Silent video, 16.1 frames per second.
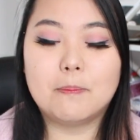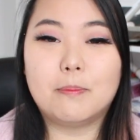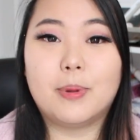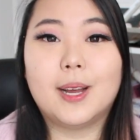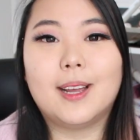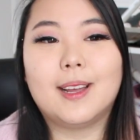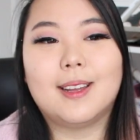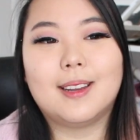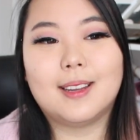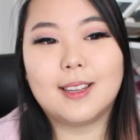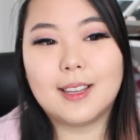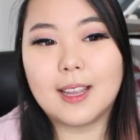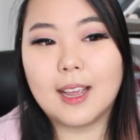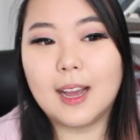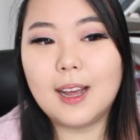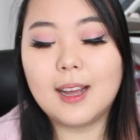But
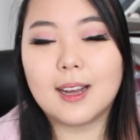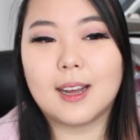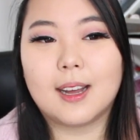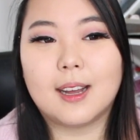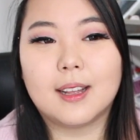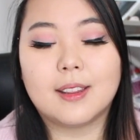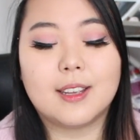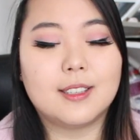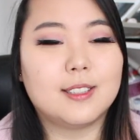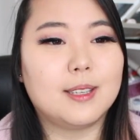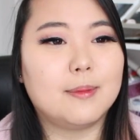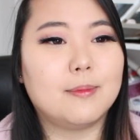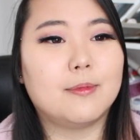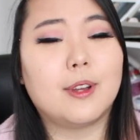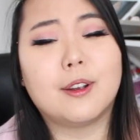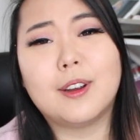yeah, they
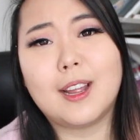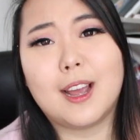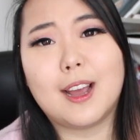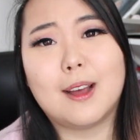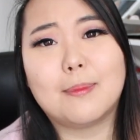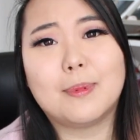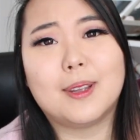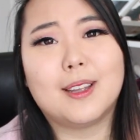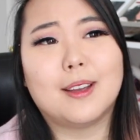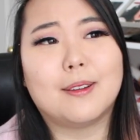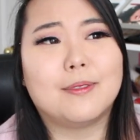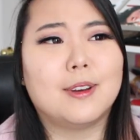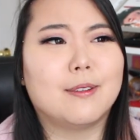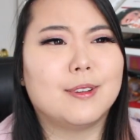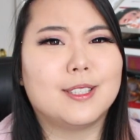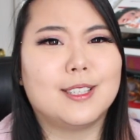seem very happy. I've
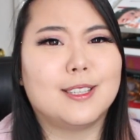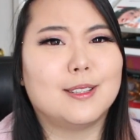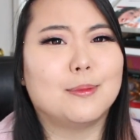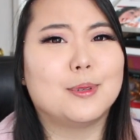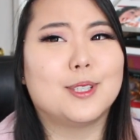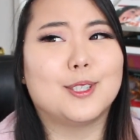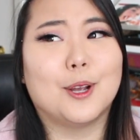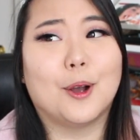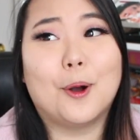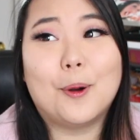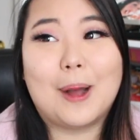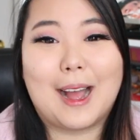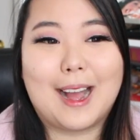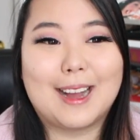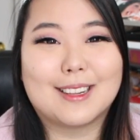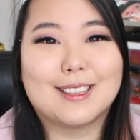never seen them so
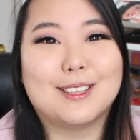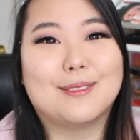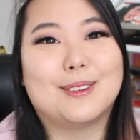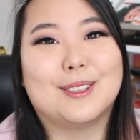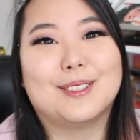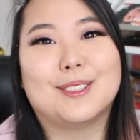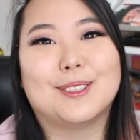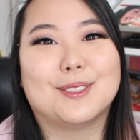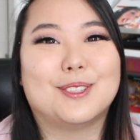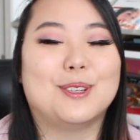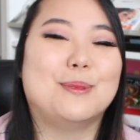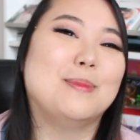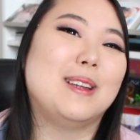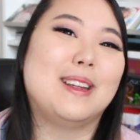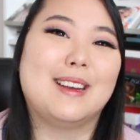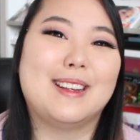active on
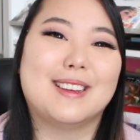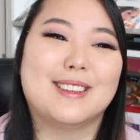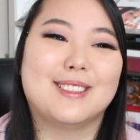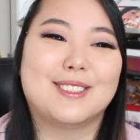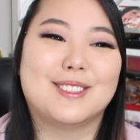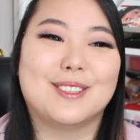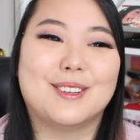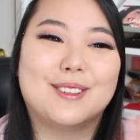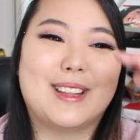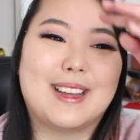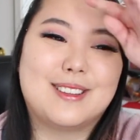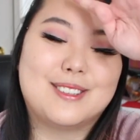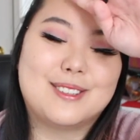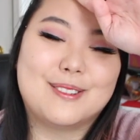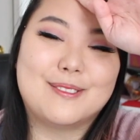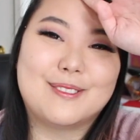social media, so
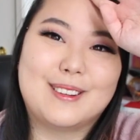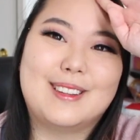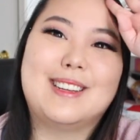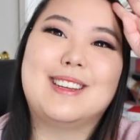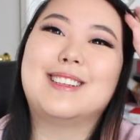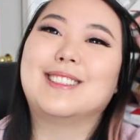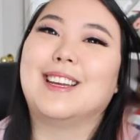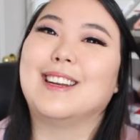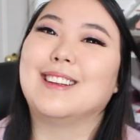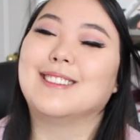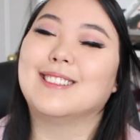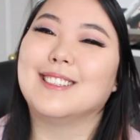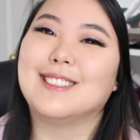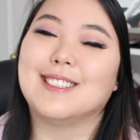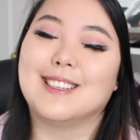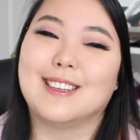that's really exciting
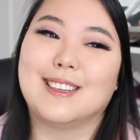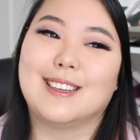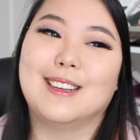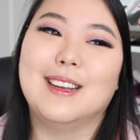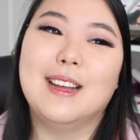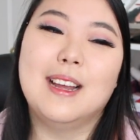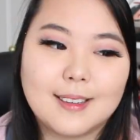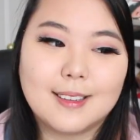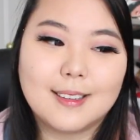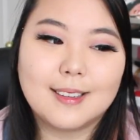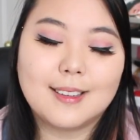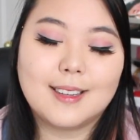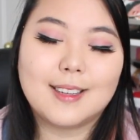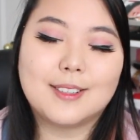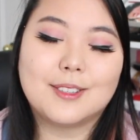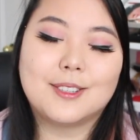to see.
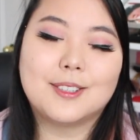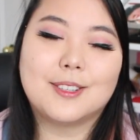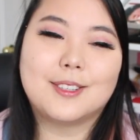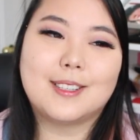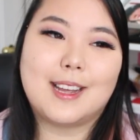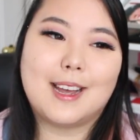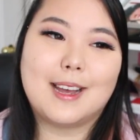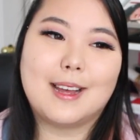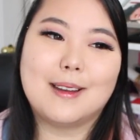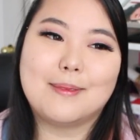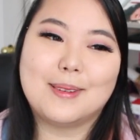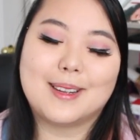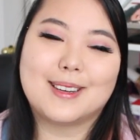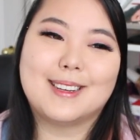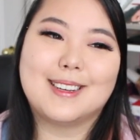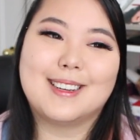It's also sad
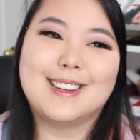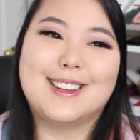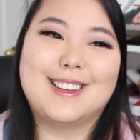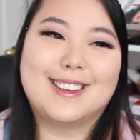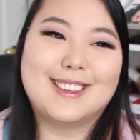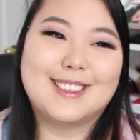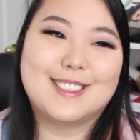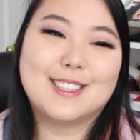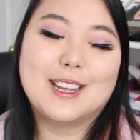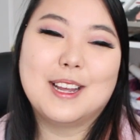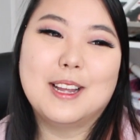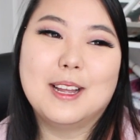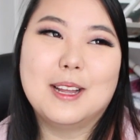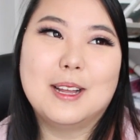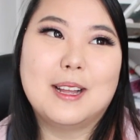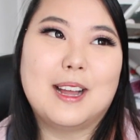because
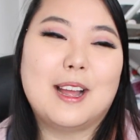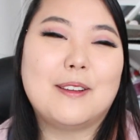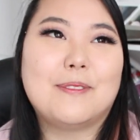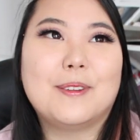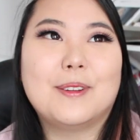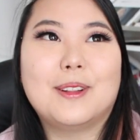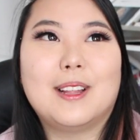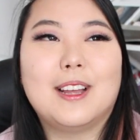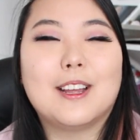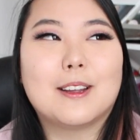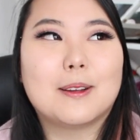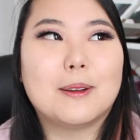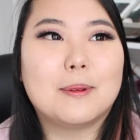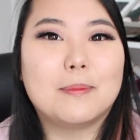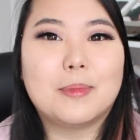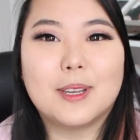I feel
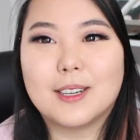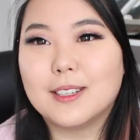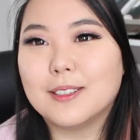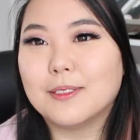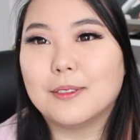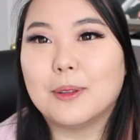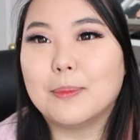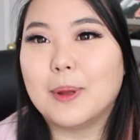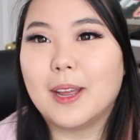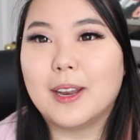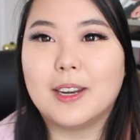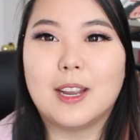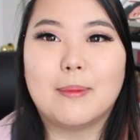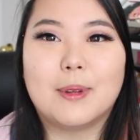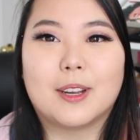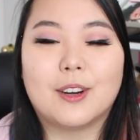like because of the
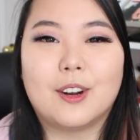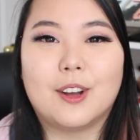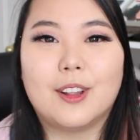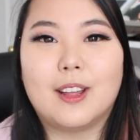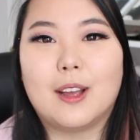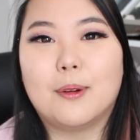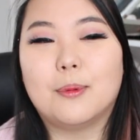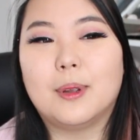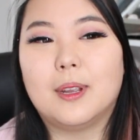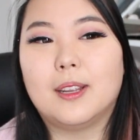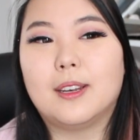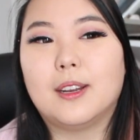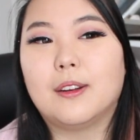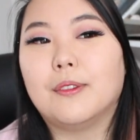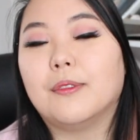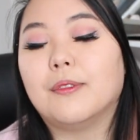pandemic and all that, we
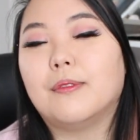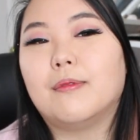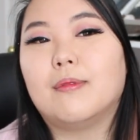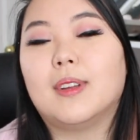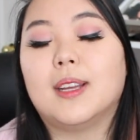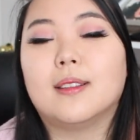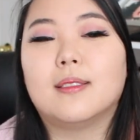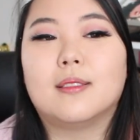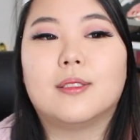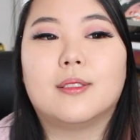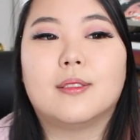didn't get